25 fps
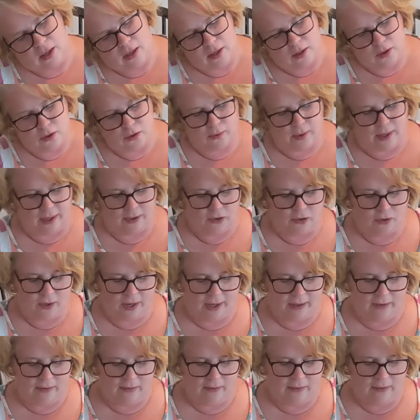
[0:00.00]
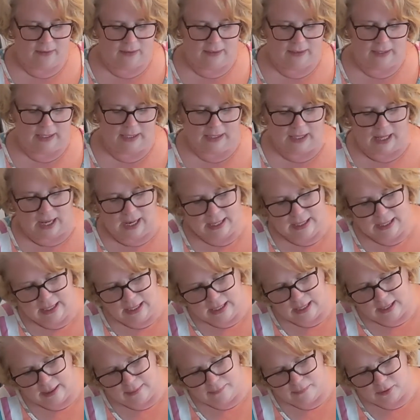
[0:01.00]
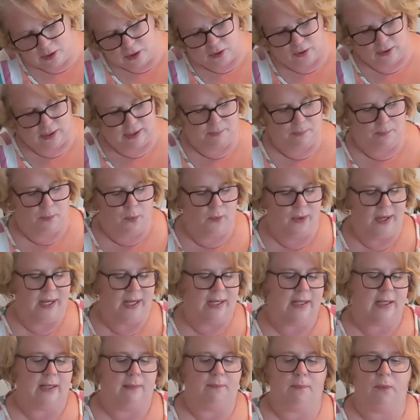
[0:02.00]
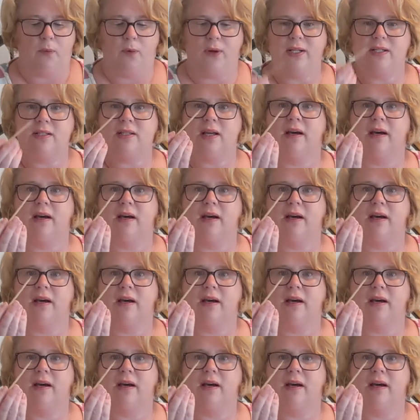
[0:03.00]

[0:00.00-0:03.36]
So I try and line it up so the point